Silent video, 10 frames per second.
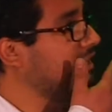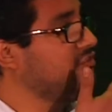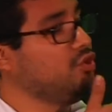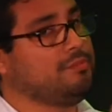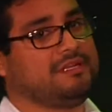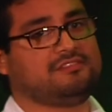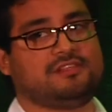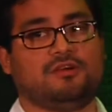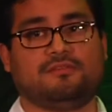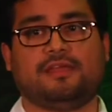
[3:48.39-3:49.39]
I told
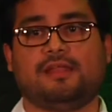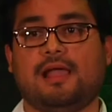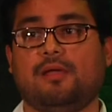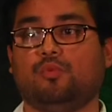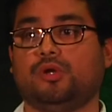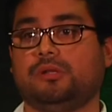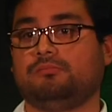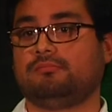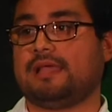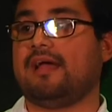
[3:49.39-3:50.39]
myself that I would,
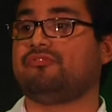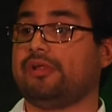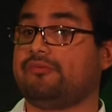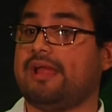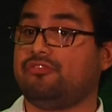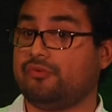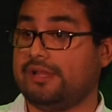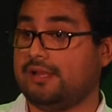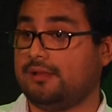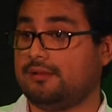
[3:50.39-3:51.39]
after I
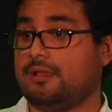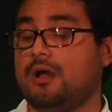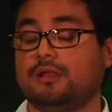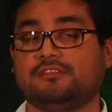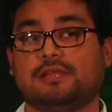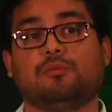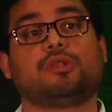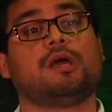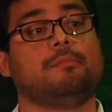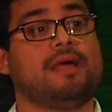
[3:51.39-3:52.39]
graduated college, I
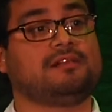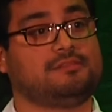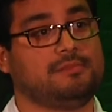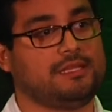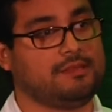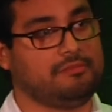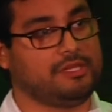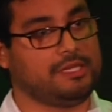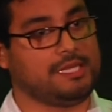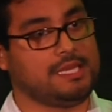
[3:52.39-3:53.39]
would come back to my
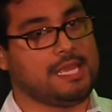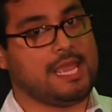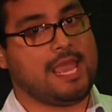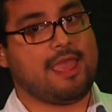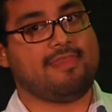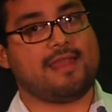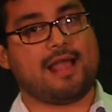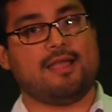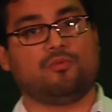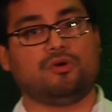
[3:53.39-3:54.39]
community and that
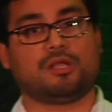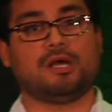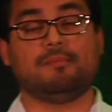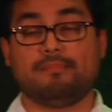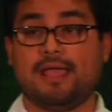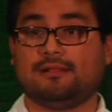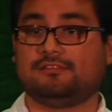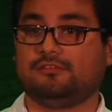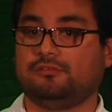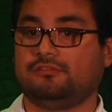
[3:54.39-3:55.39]
I will come back
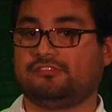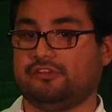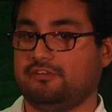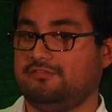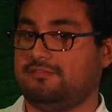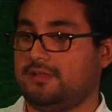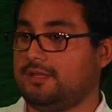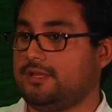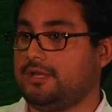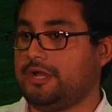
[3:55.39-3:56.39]
to serve
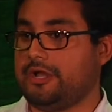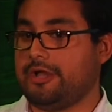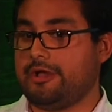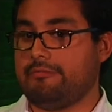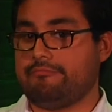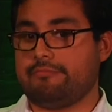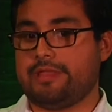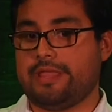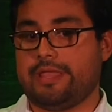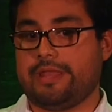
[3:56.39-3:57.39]

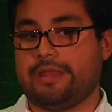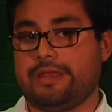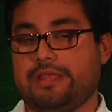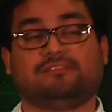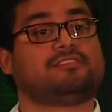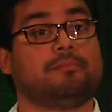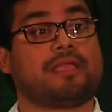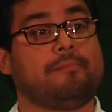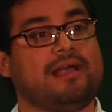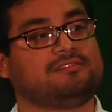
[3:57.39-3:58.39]
in some
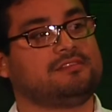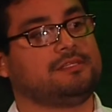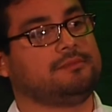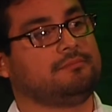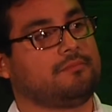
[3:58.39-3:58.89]
capacity.